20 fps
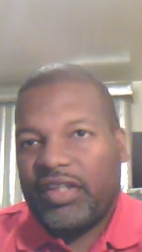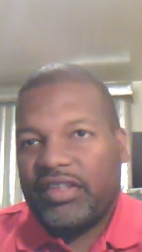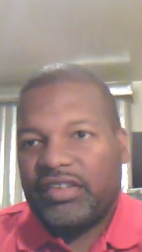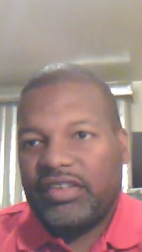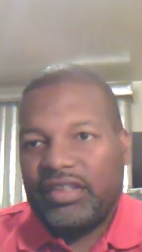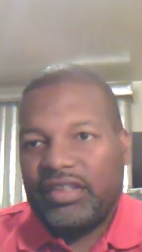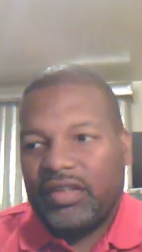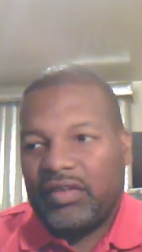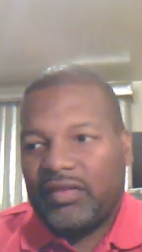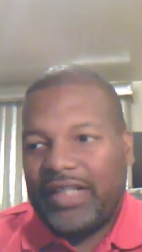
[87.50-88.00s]

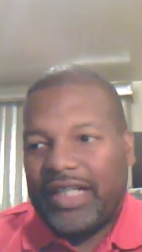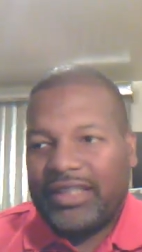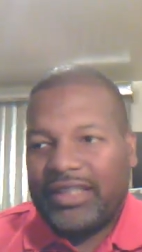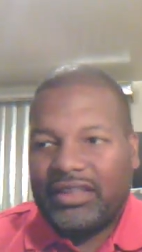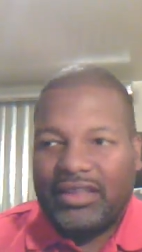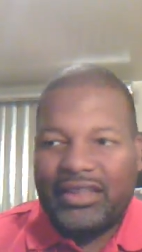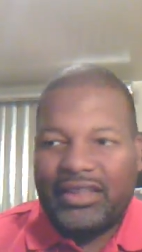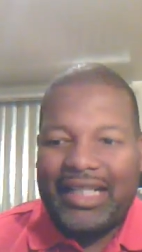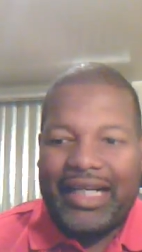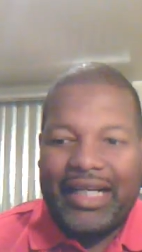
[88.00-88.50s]
So
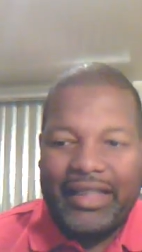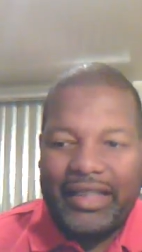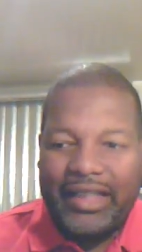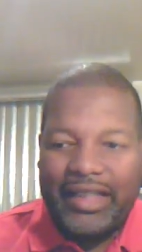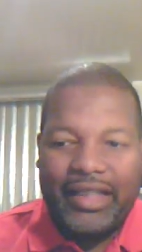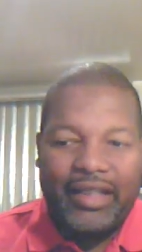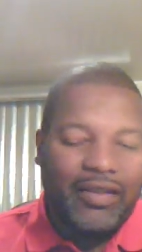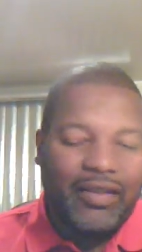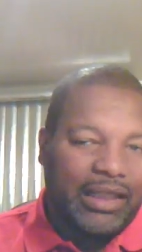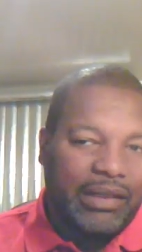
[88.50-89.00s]
that's
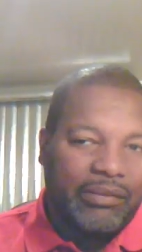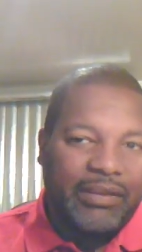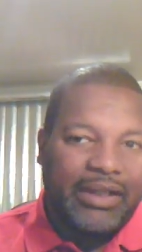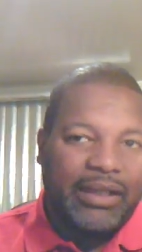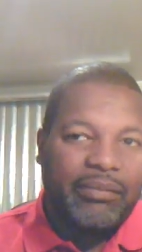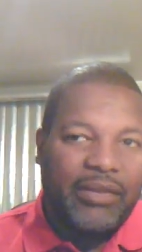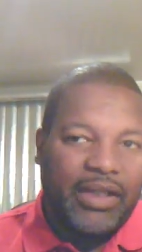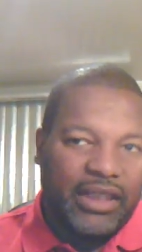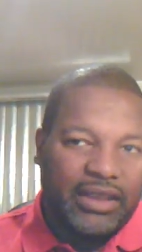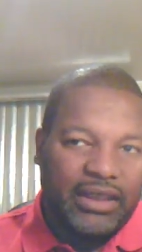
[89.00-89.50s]
90, or I could be a
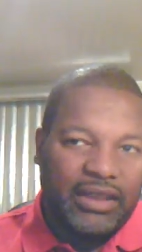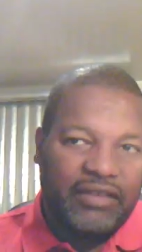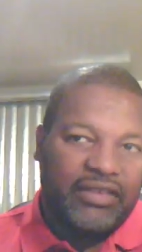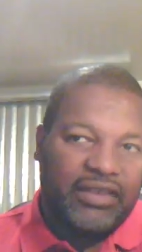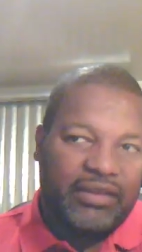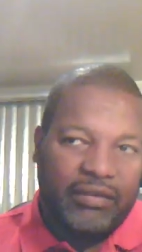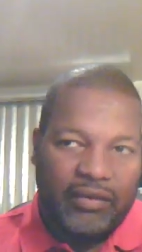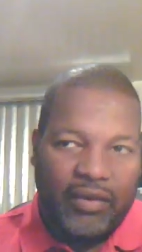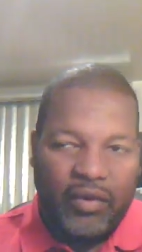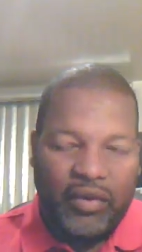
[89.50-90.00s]
bus if
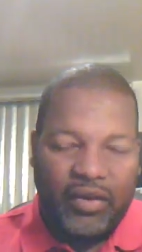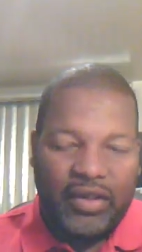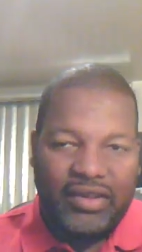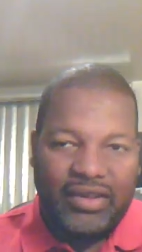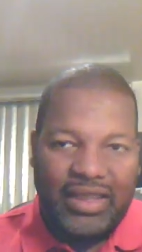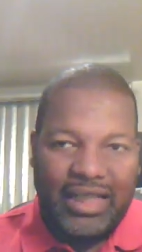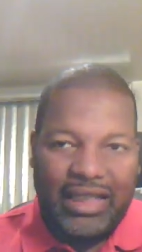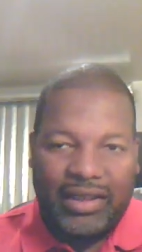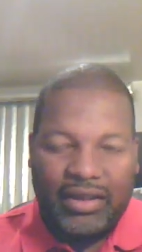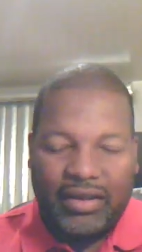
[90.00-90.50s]
you hold onto
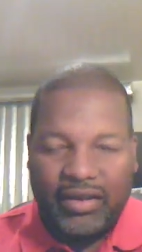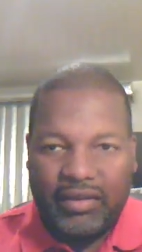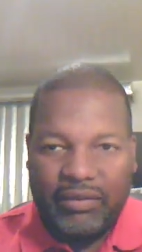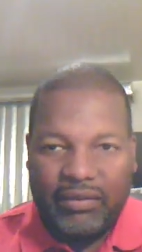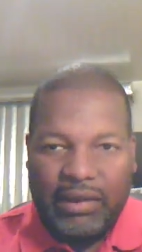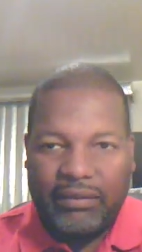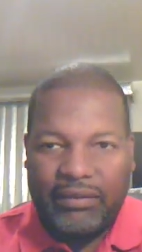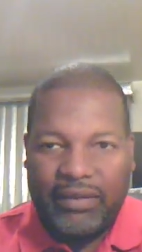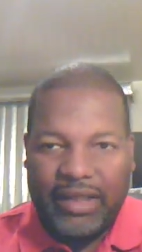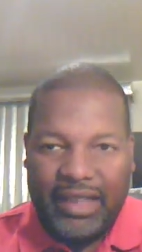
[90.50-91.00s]
to that
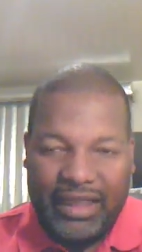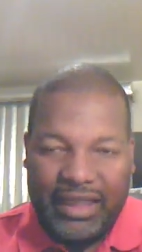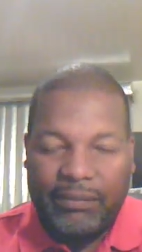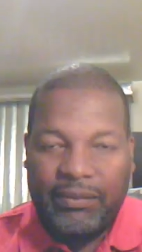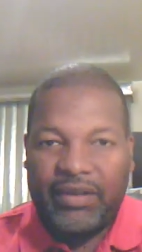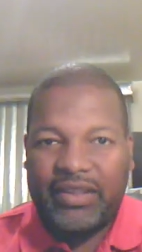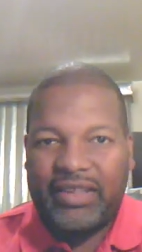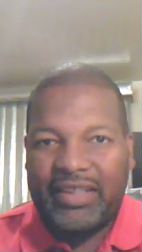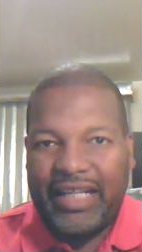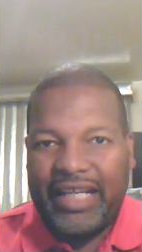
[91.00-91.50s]
little that
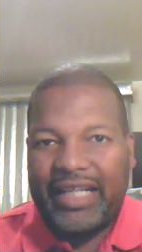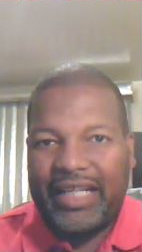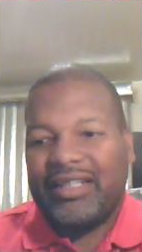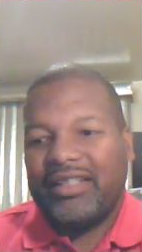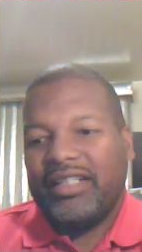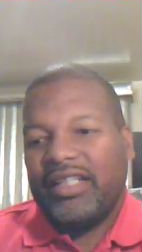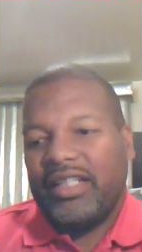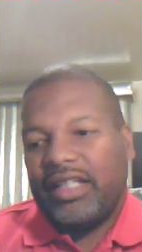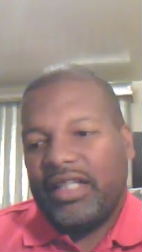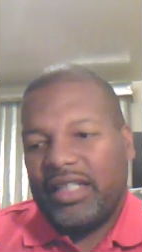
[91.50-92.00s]
number and you hit
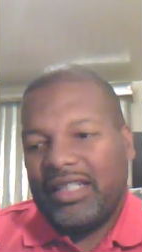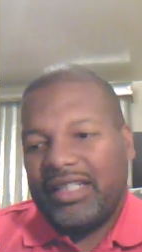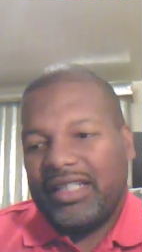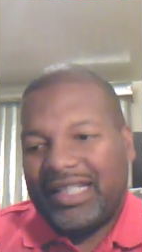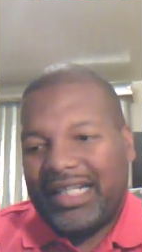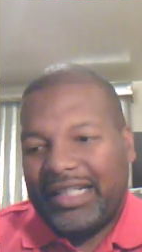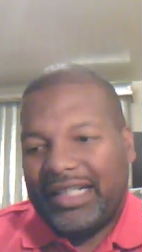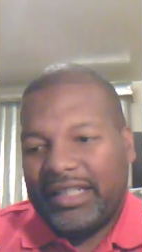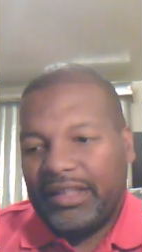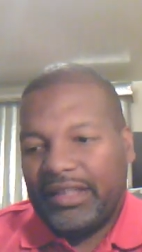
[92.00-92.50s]

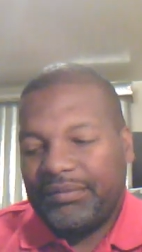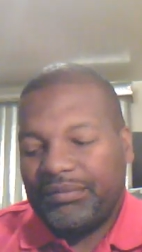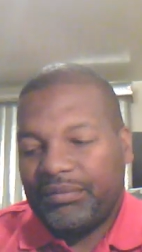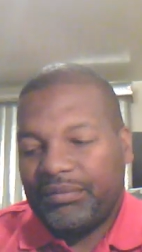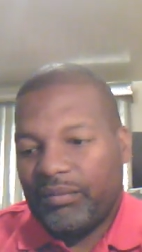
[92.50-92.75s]
90.